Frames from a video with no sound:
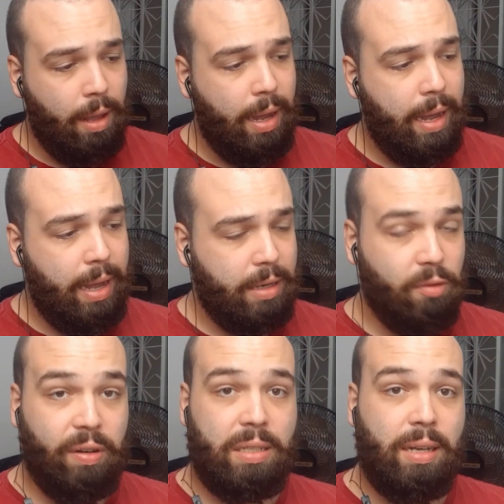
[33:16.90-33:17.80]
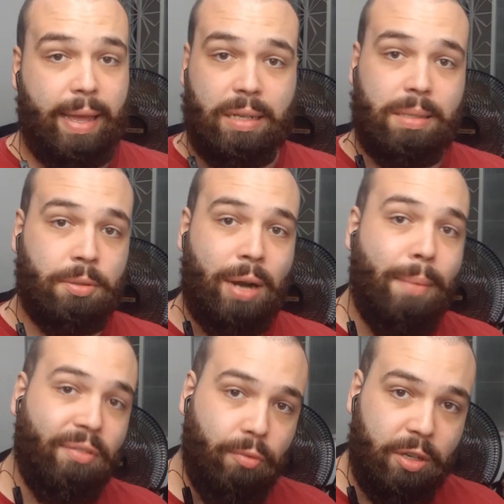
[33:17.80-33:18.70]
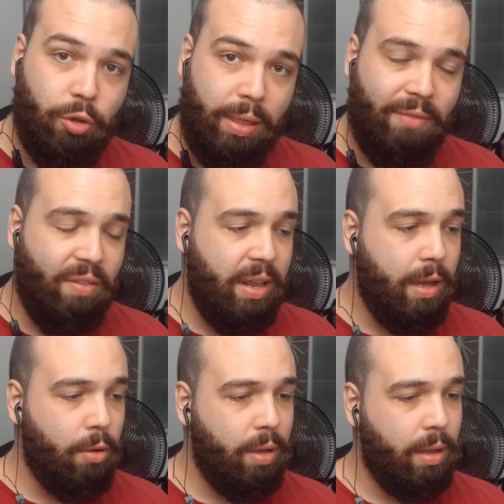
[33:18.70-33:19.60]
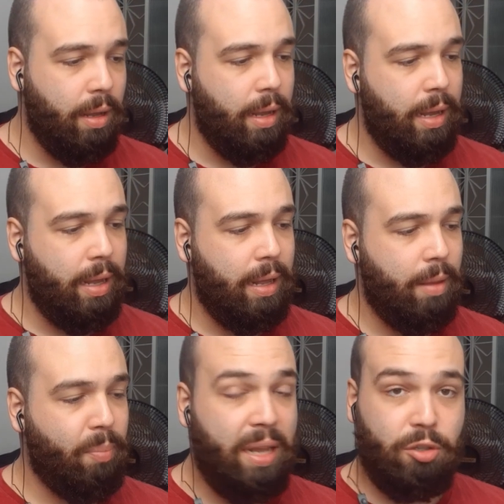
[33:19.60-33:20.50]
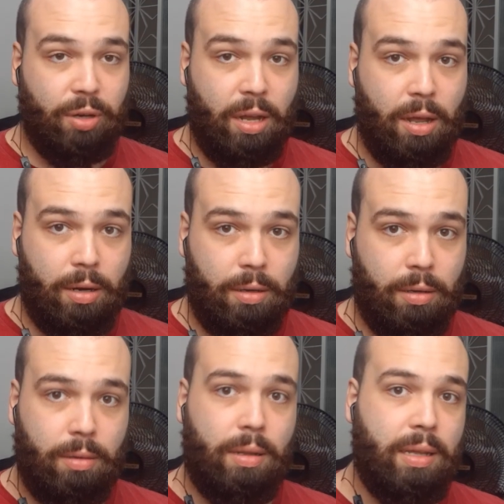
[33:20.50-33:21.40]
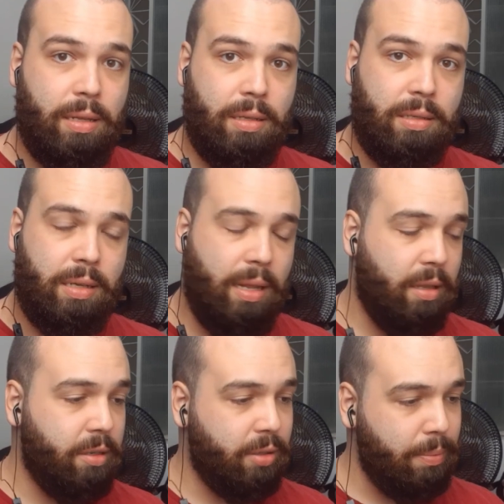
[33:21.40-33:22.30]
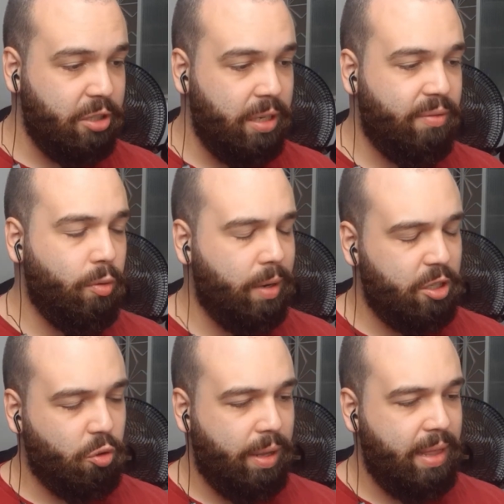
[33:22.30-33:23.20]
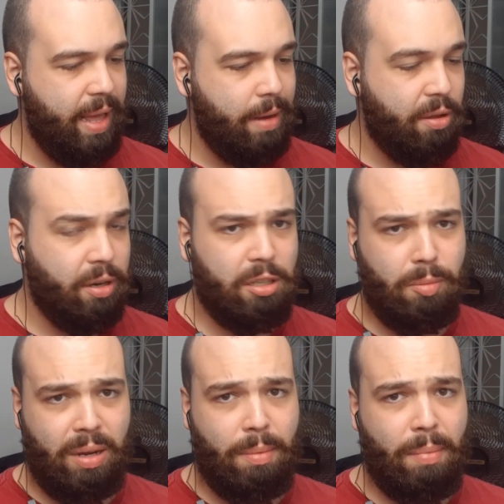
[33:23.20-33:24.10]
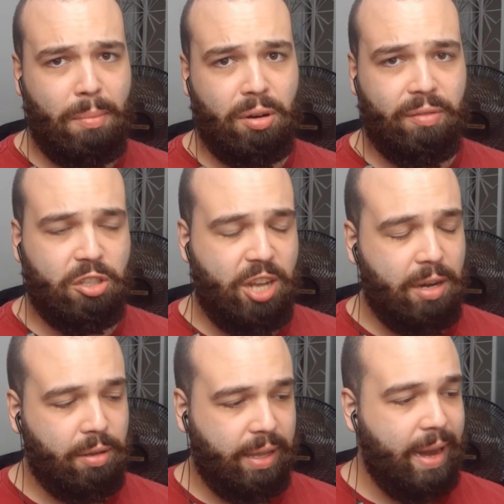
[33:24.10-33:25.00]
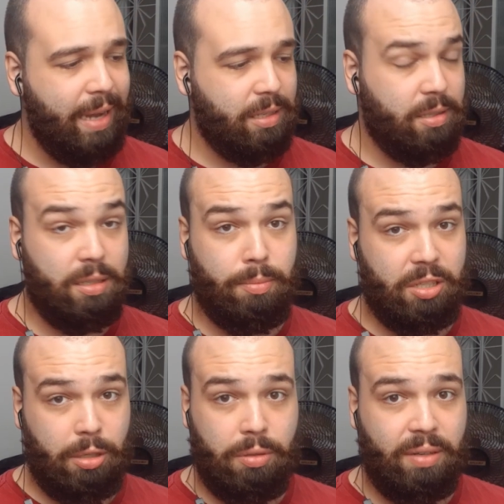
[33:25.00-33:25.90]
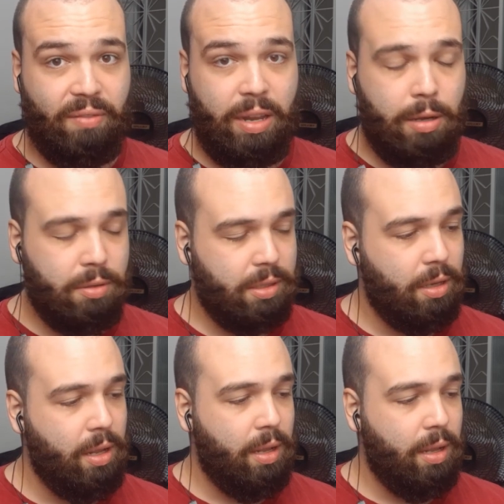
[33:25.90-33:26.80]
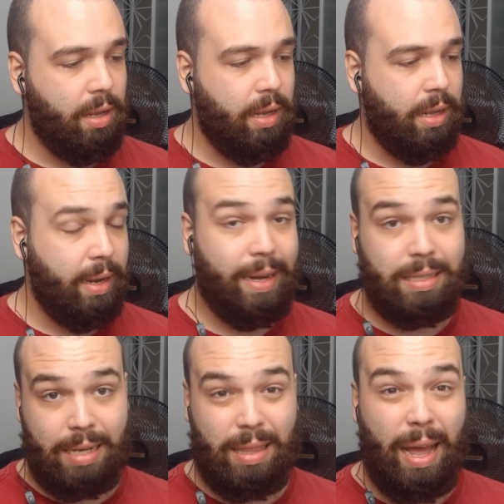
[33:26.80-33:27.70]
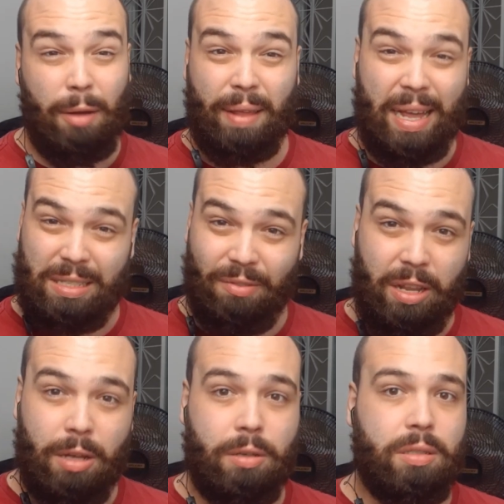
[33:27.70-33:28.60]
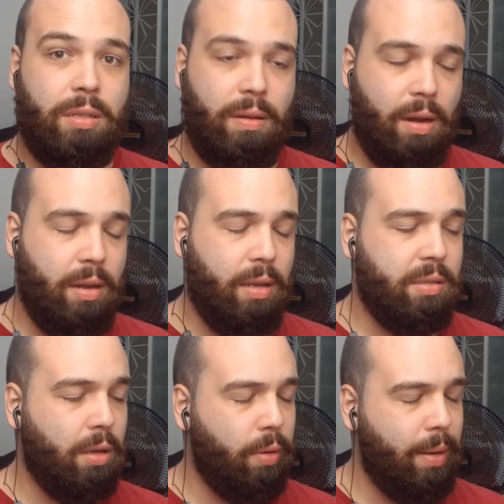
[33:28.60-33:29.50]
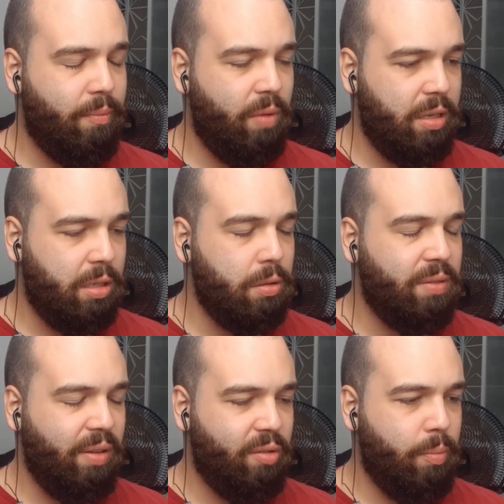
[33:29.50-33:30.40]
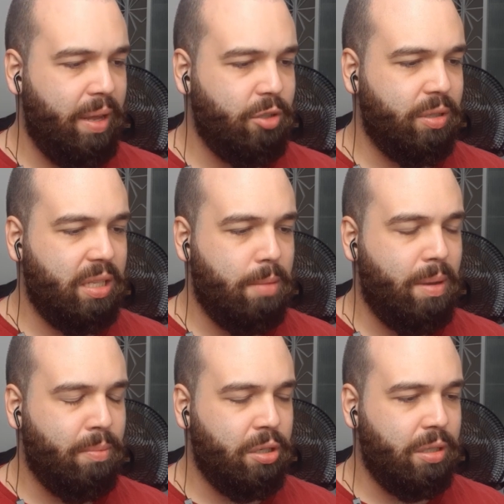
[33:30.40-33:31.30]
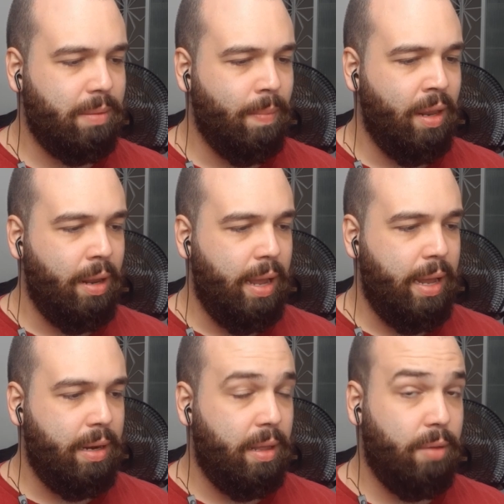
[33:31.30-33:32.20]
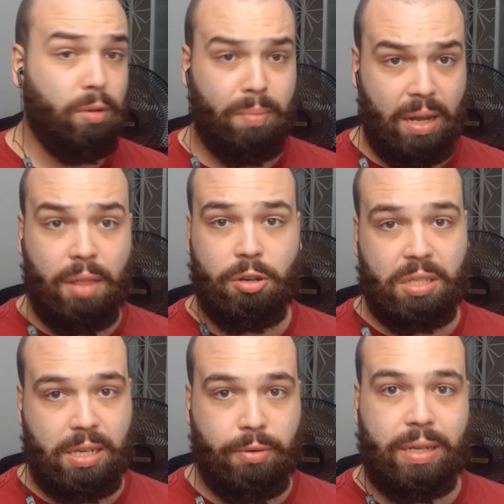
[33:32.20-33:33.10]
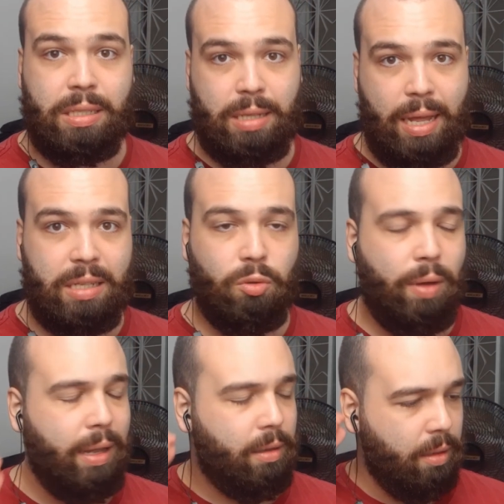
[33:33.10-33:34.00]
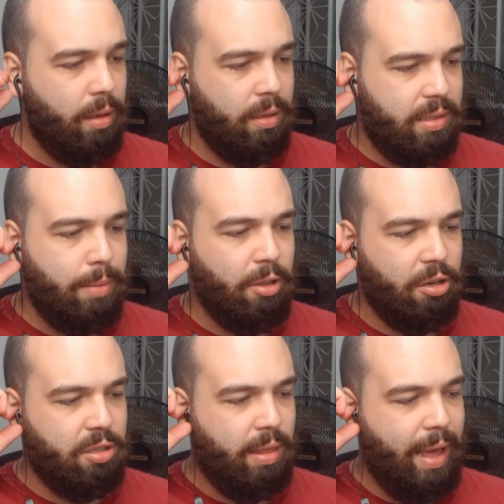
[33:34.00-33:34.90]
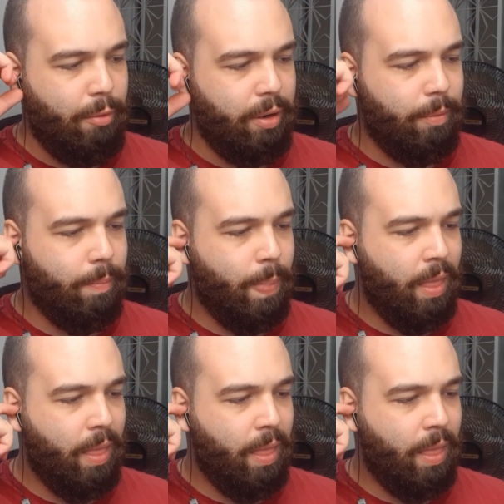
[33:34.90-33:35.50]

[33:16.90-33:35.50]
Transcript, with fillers: Uh, don't forget to like and subscribe if you enjoyed the video. Uh, Patreon is in the description if you want to join that. You can also become a member of the channel and get access to some exclusive videos. Uh, like I said, the Outkast videos are, uh, is going up exclusively for the patrons and the members, and uh, there will be other series as well, similar to that one.